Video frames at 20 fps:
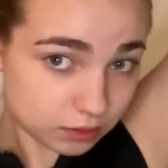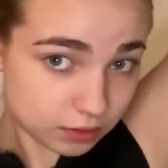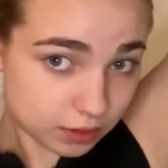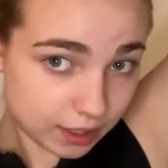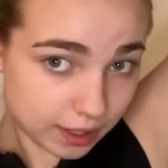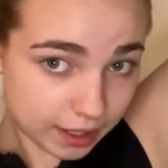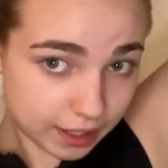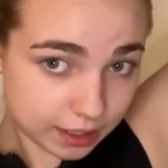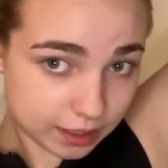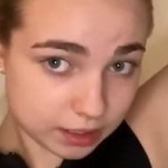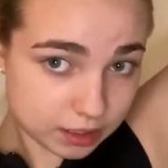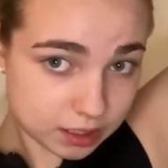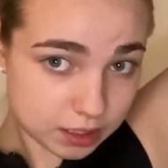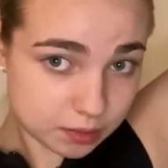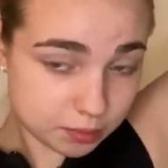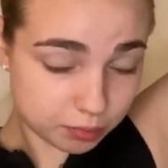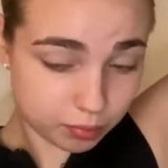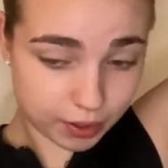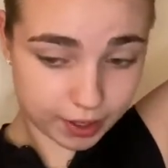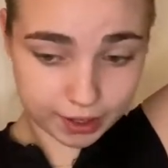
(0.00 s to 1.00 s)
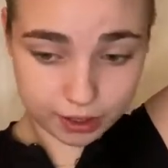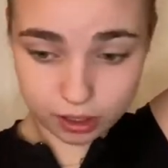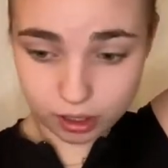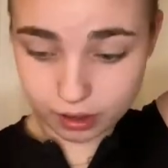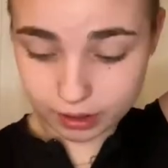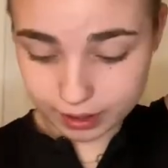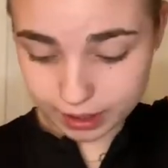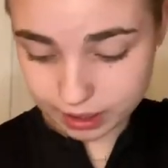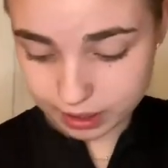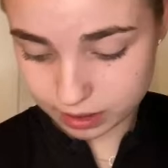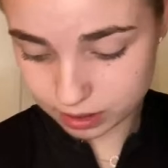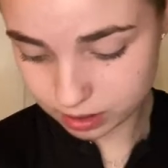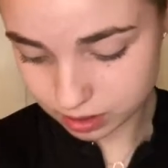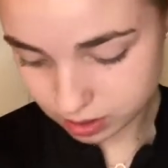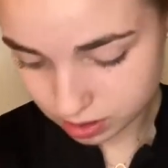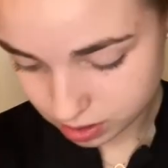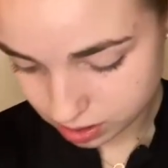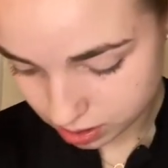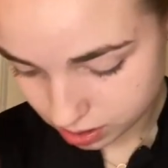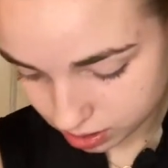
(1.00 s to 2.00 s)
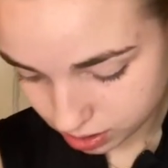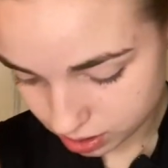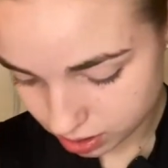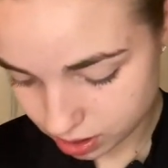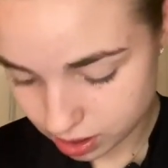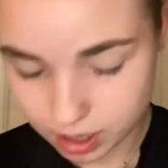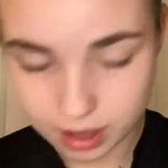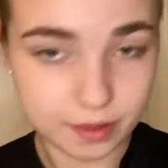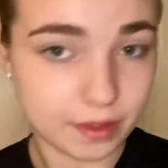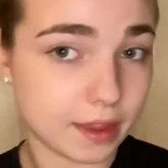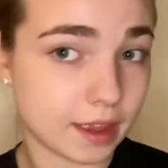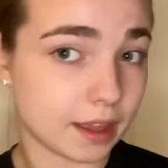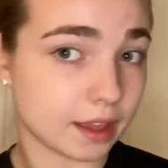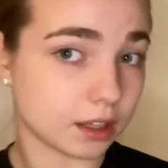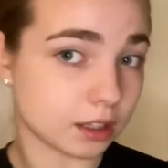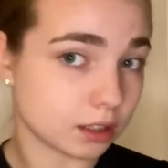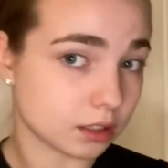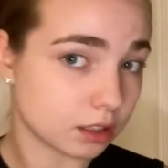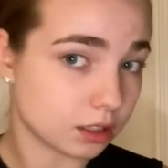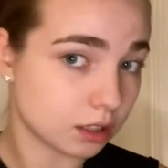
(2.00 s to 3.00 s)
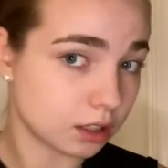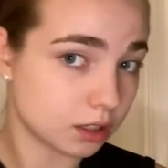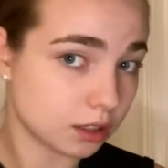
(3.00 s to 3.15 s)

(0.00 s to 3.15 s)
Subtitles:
and spray it all again, and then